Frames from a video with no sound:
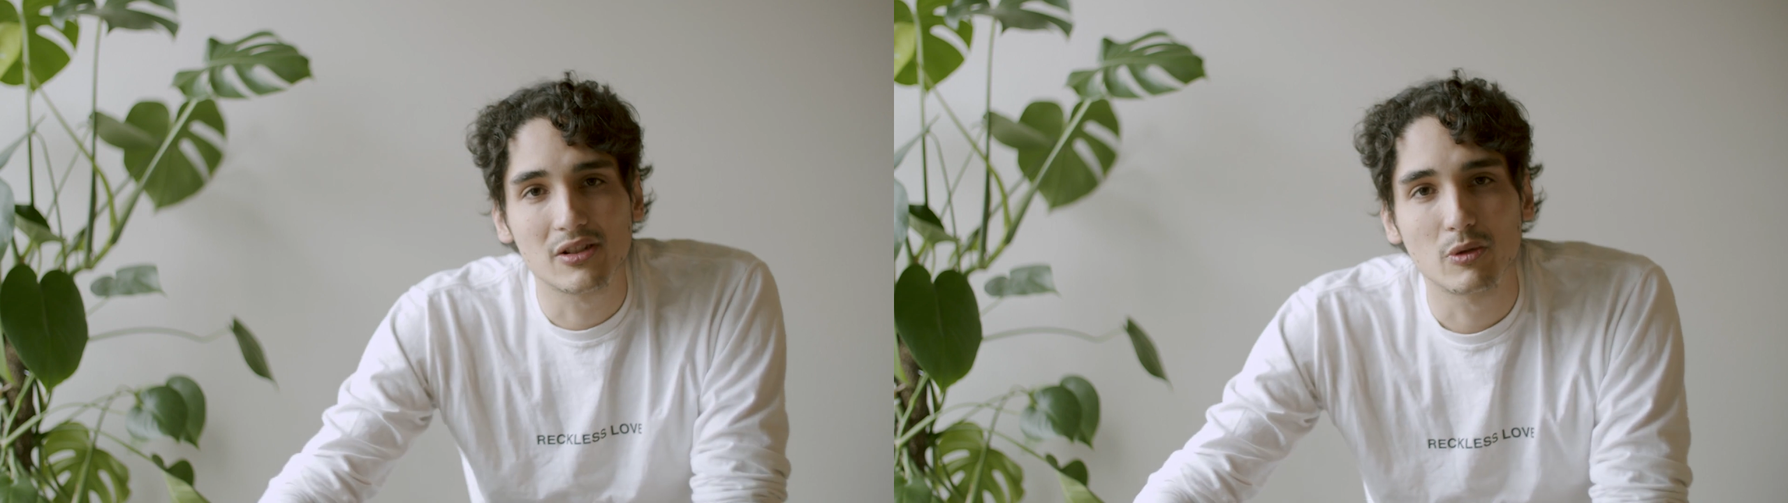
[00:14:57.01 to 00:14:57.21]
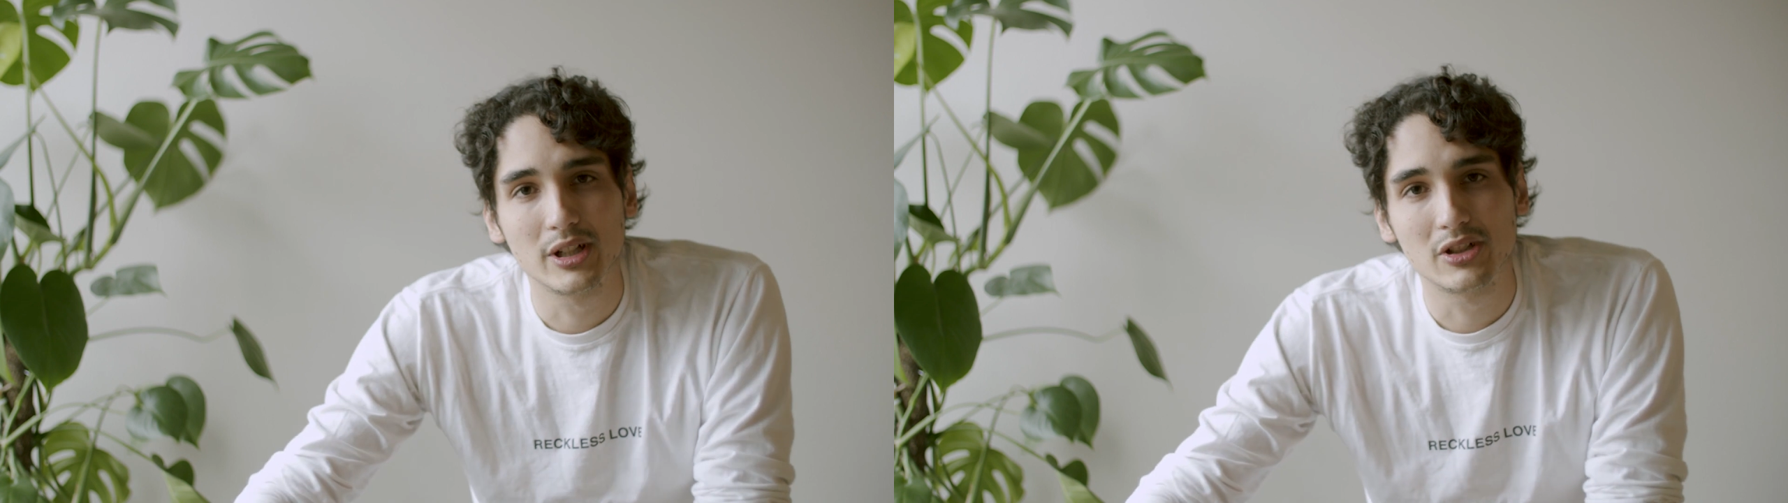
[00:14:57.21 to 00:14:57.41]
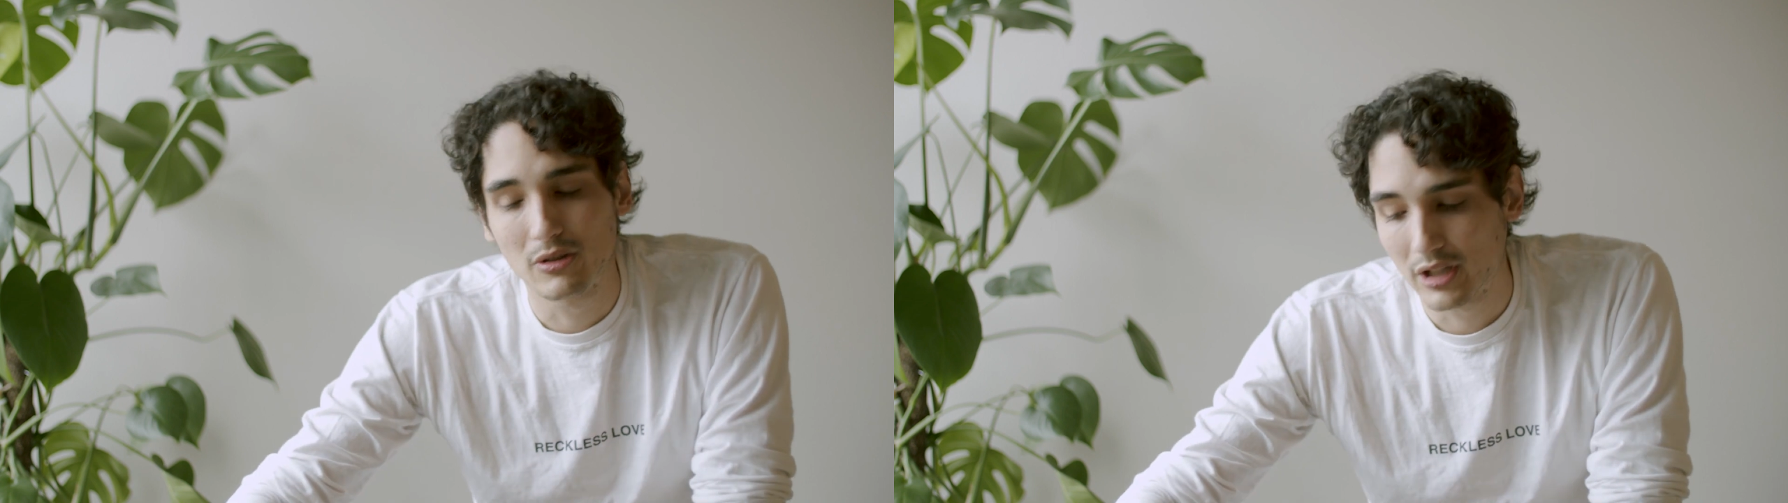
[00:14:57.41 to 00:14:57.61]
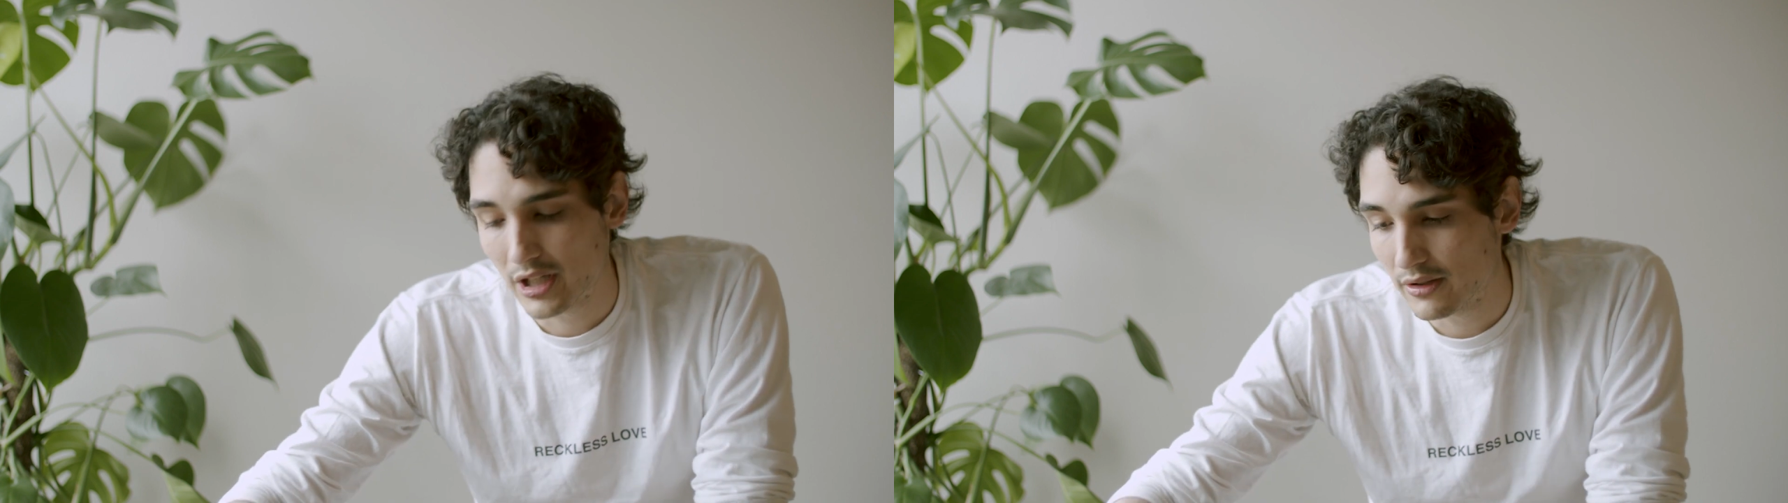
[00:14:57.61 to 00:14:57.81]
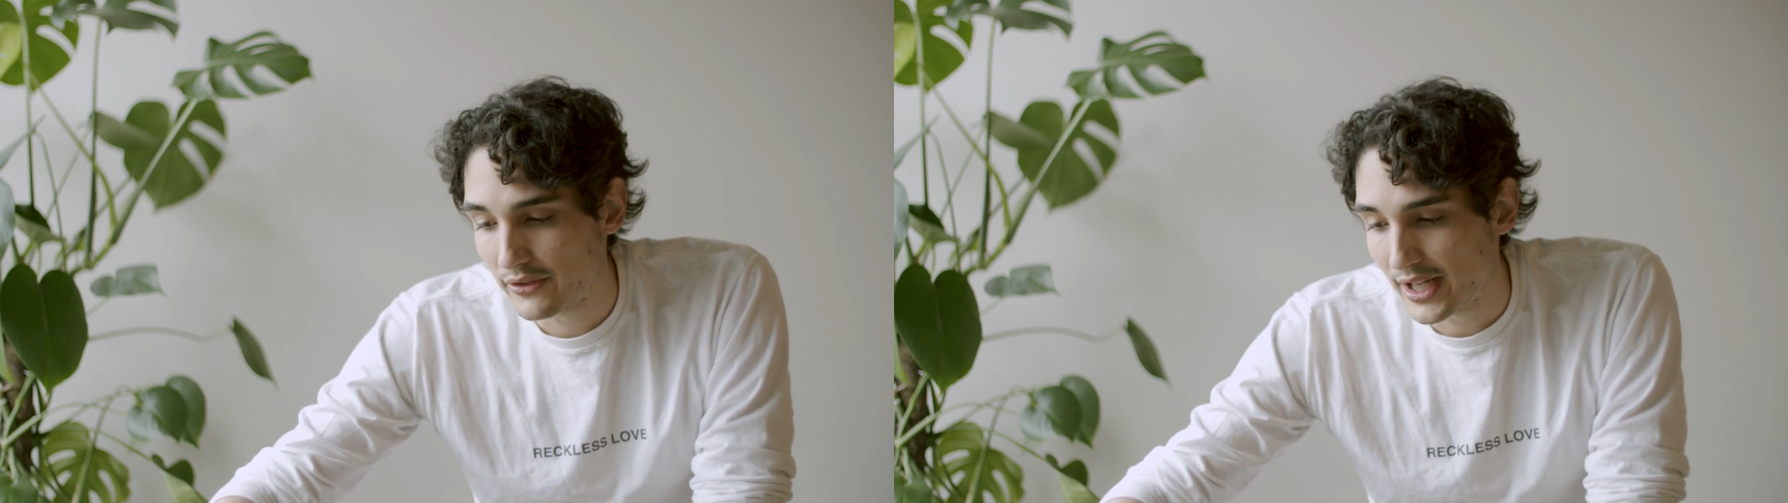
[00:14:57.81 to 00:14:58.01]
already took
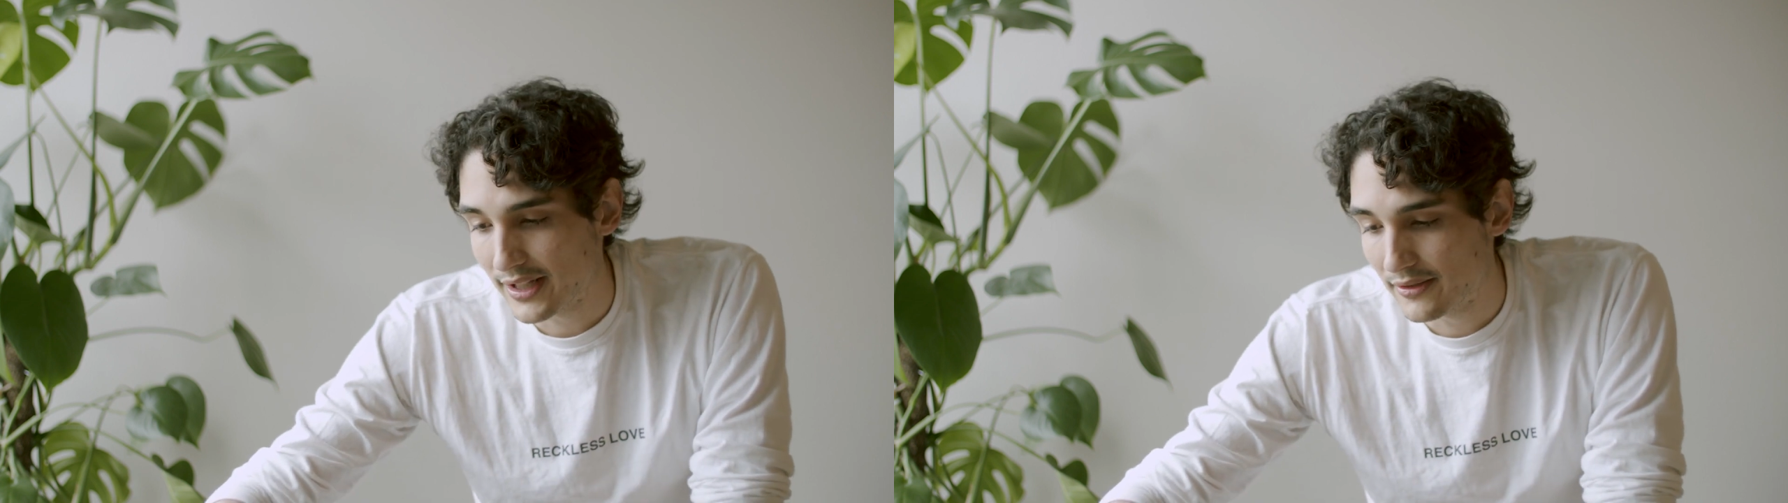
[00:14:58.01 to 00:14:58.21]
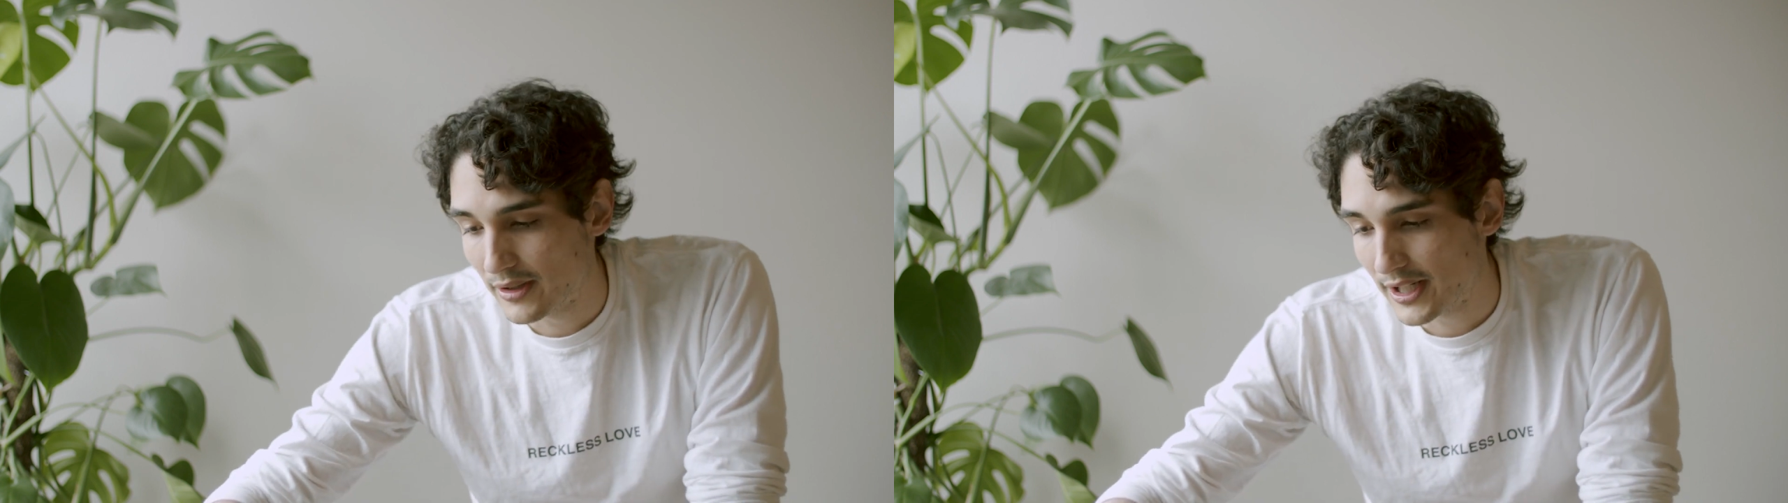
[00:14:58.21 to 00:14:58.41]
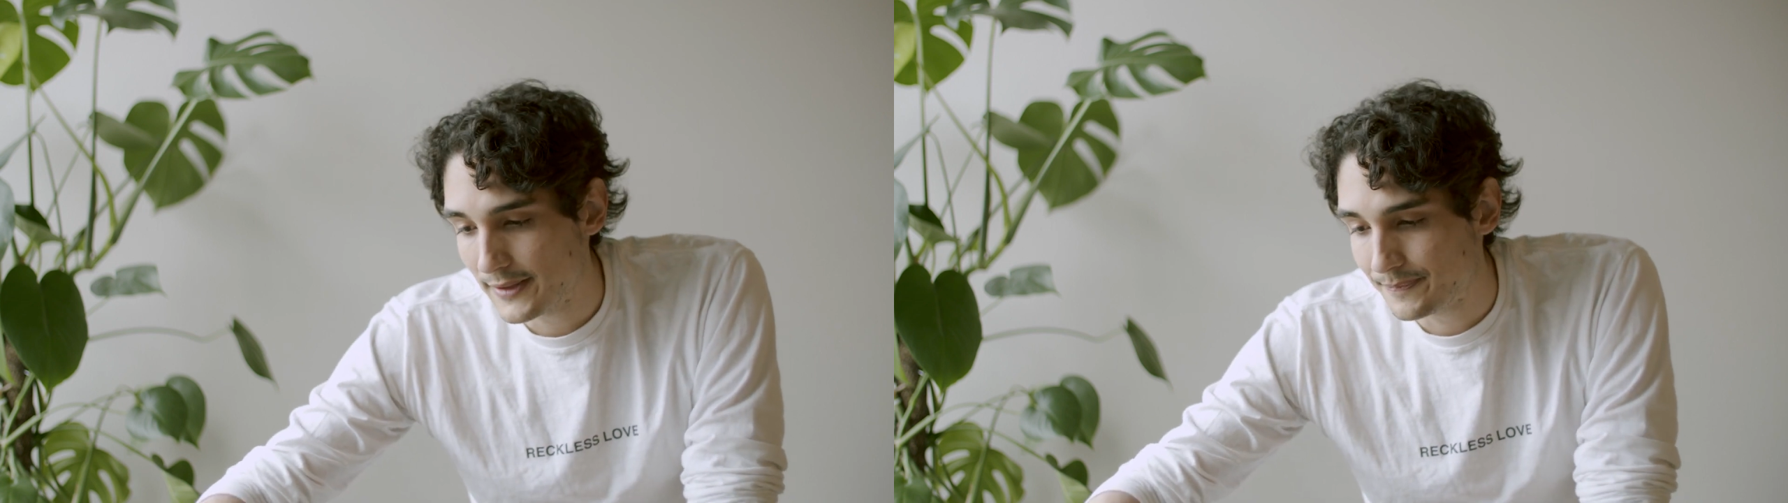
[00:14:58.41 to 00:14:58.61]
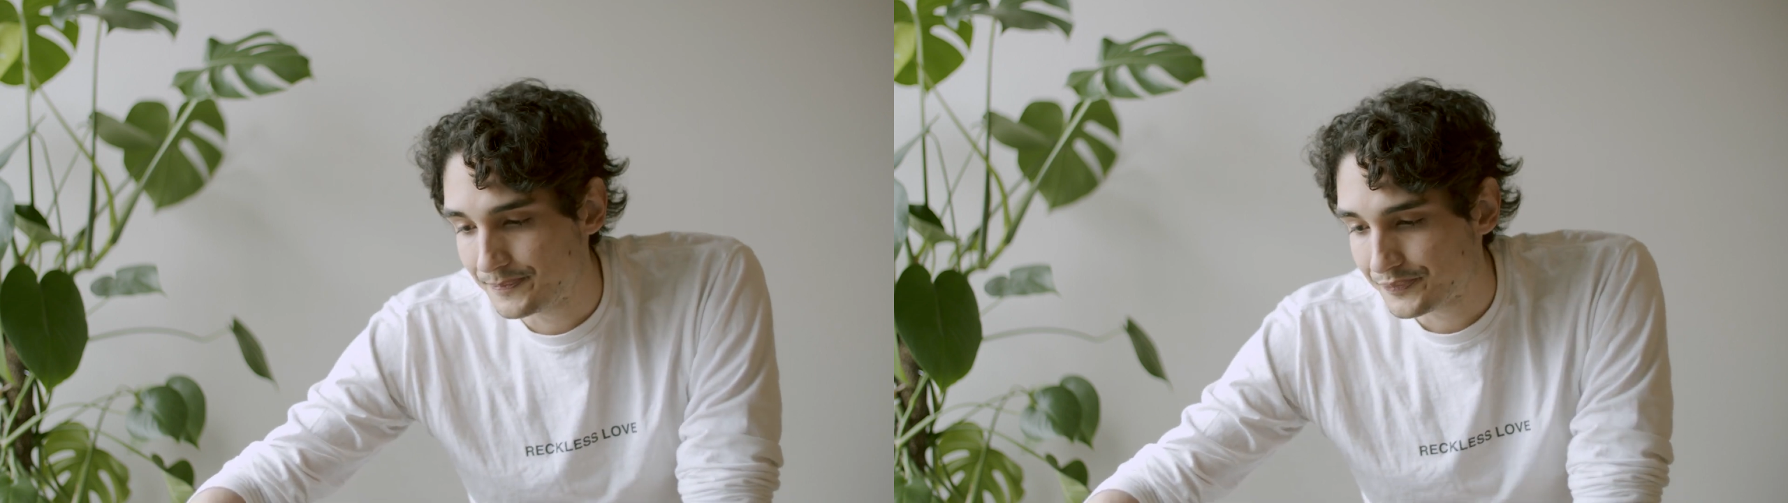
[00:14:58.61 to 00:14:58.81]
care of that, right?